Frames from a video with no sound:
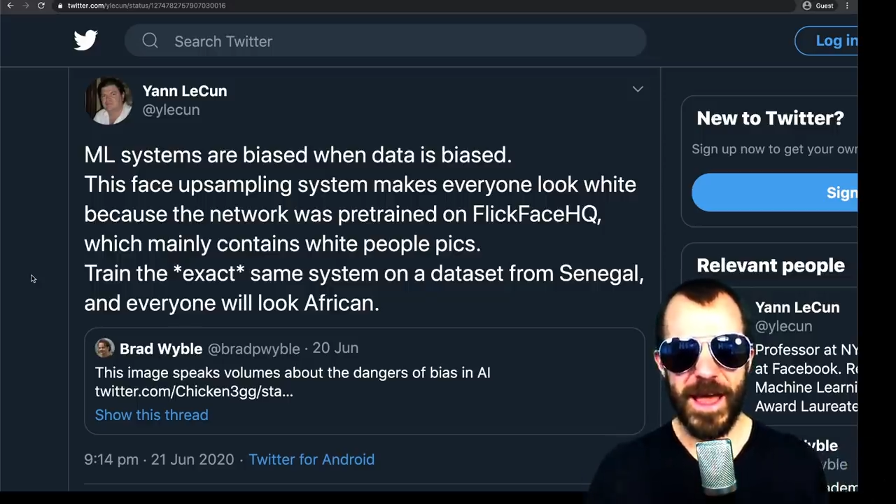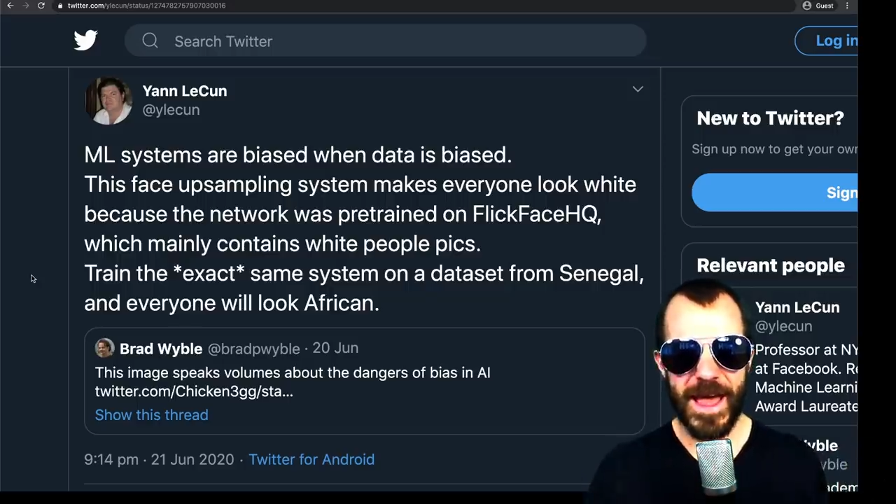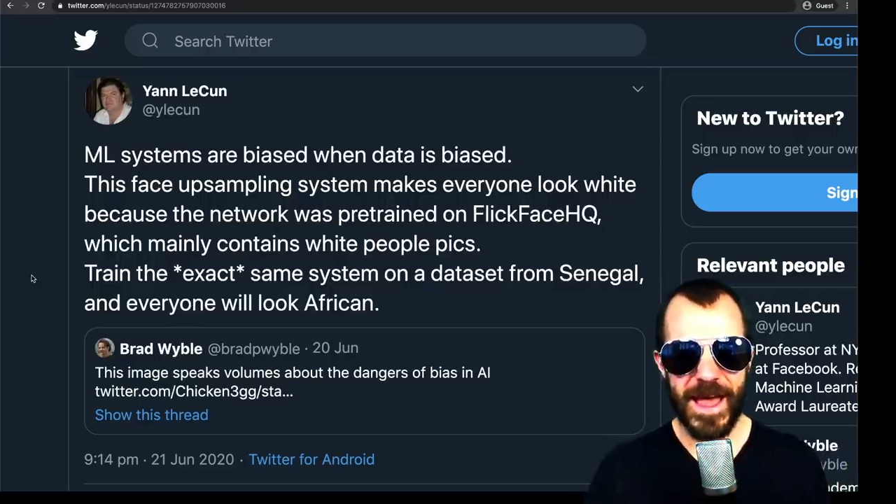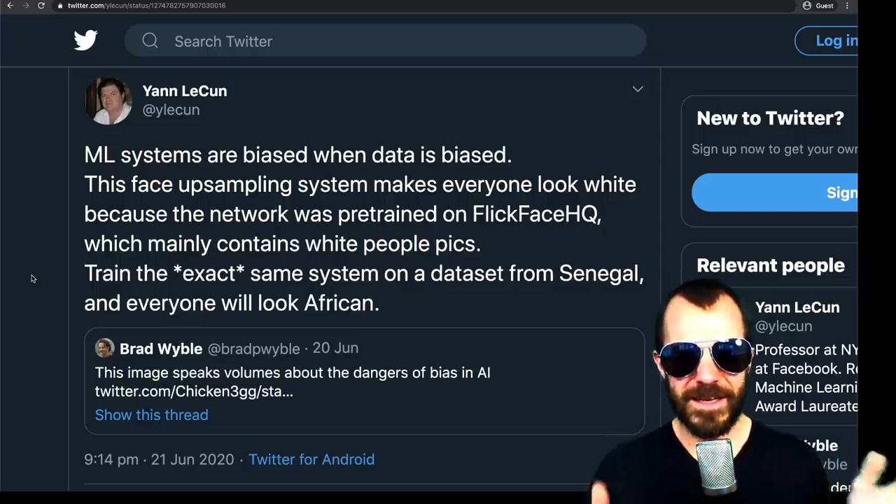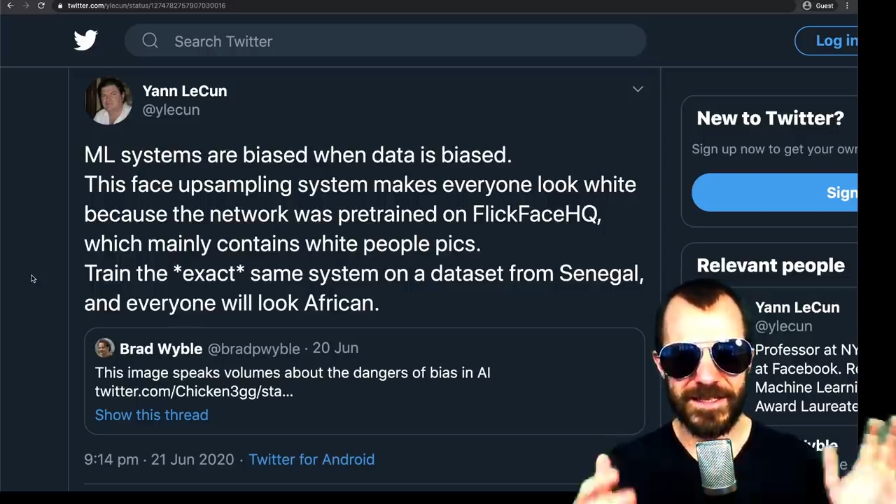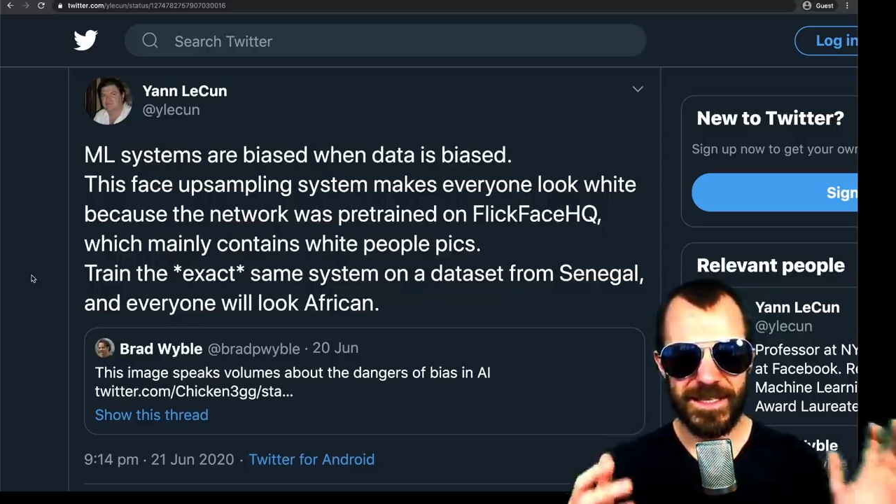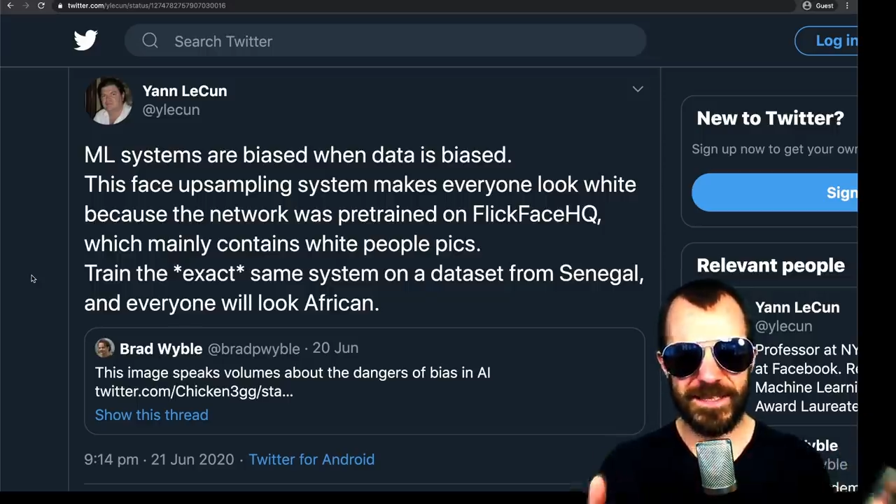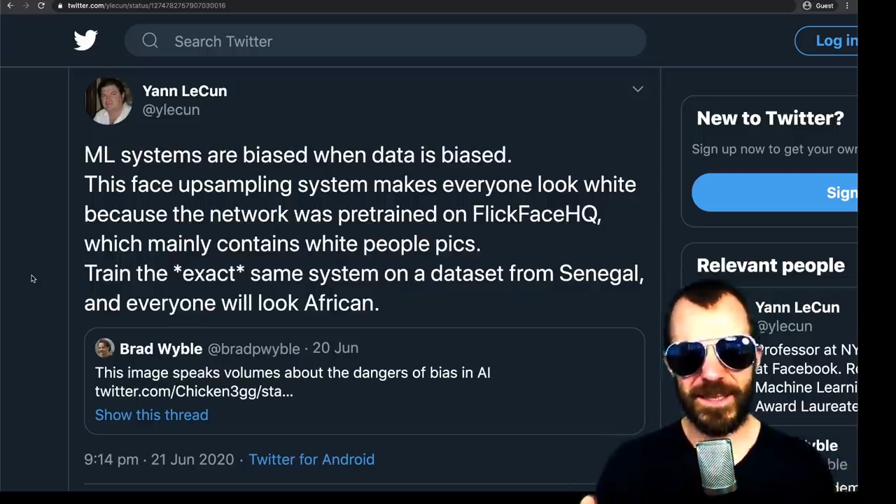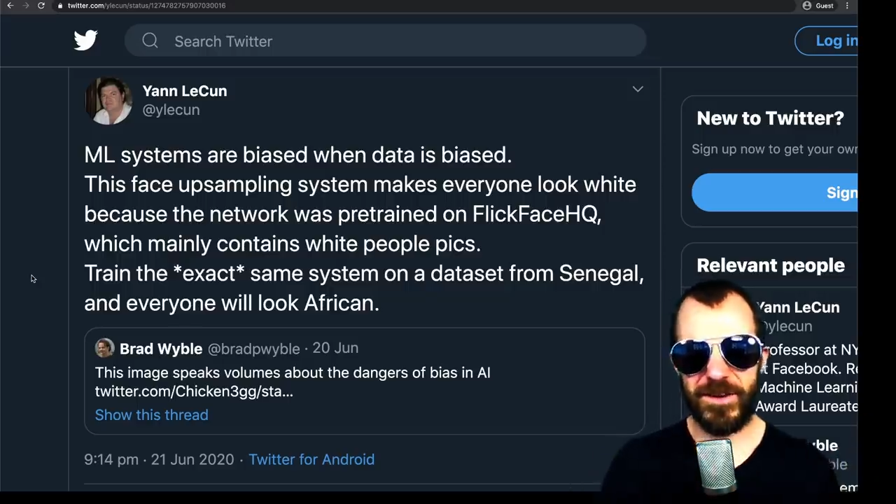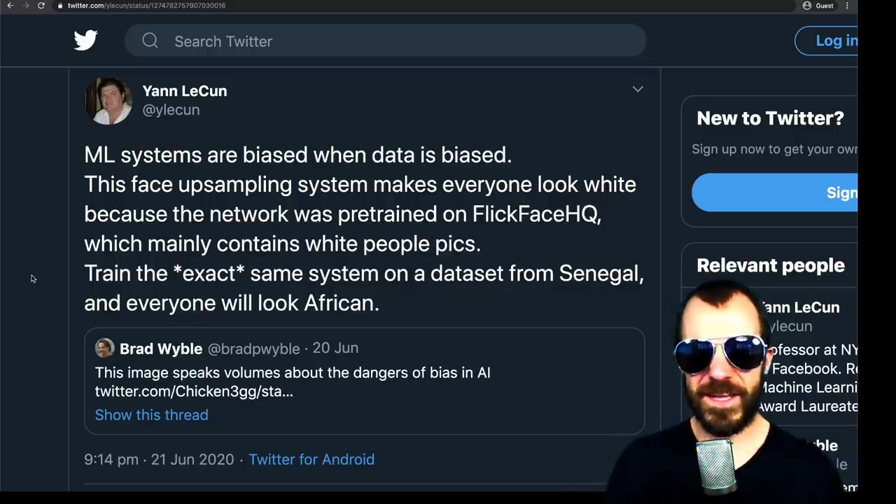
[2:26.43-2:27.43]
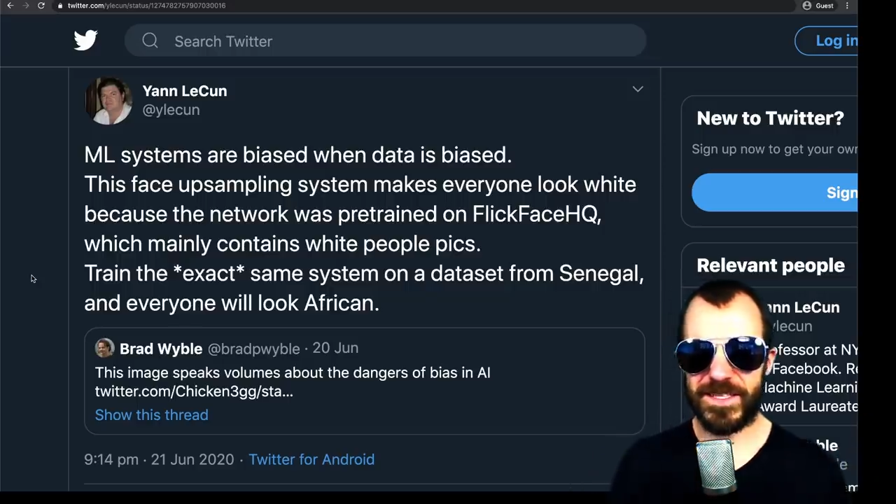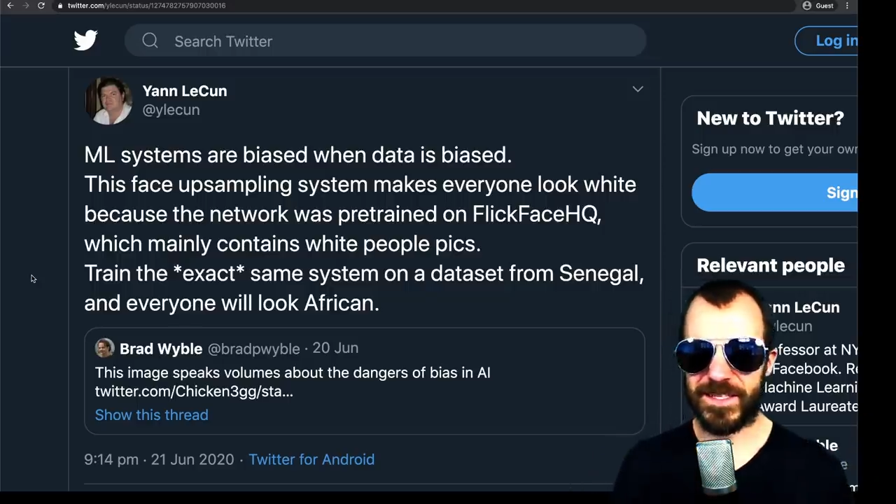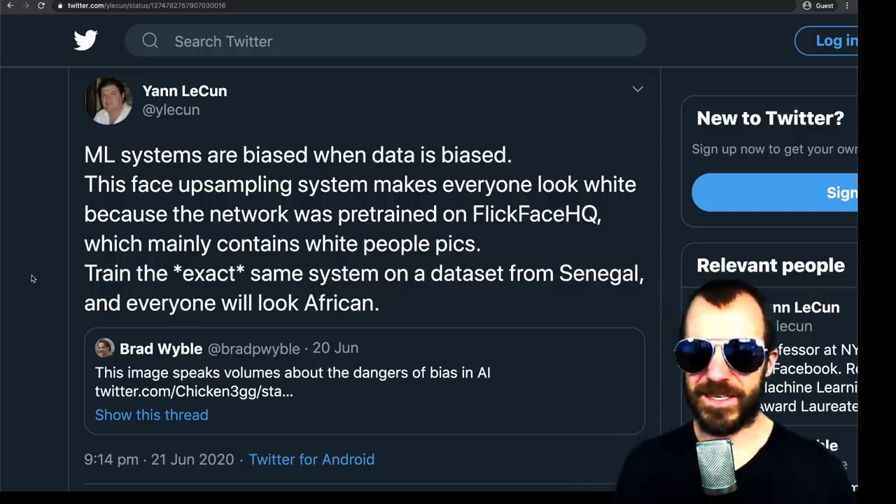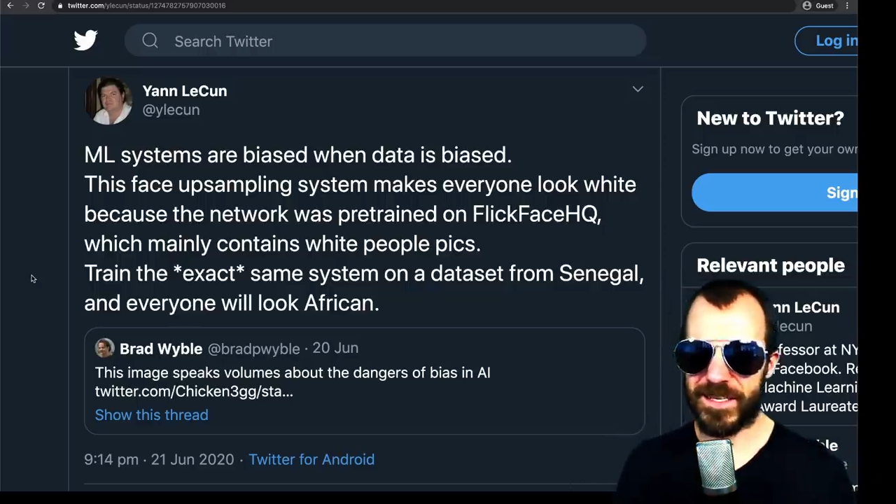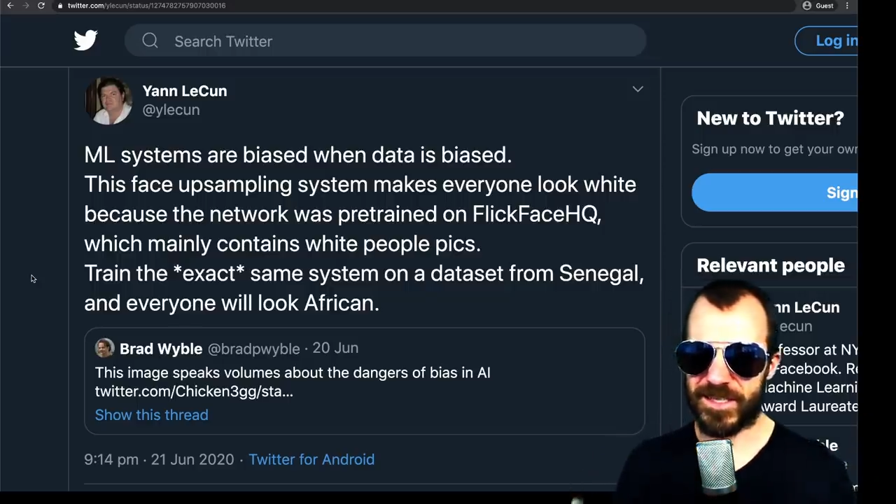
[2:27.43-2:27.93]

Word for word: and there is the